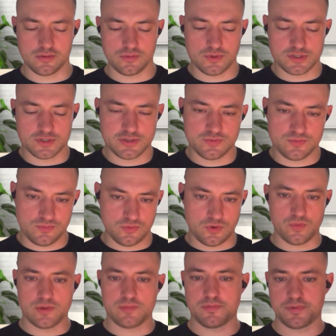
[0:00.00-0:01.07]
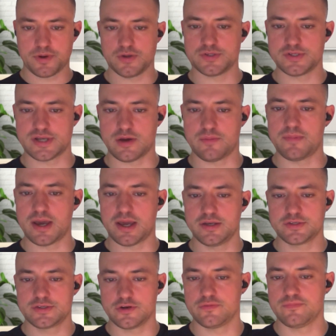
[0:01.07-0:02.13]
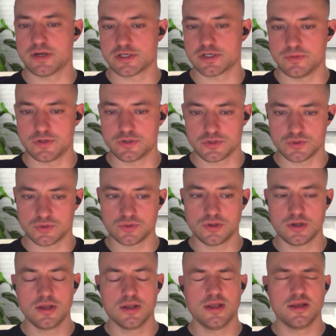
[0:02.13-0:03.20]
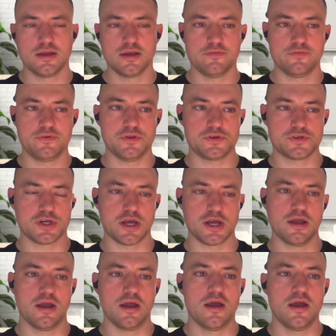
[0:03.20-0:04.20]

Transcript: which is what we propose as our main sort of measurement tool in future,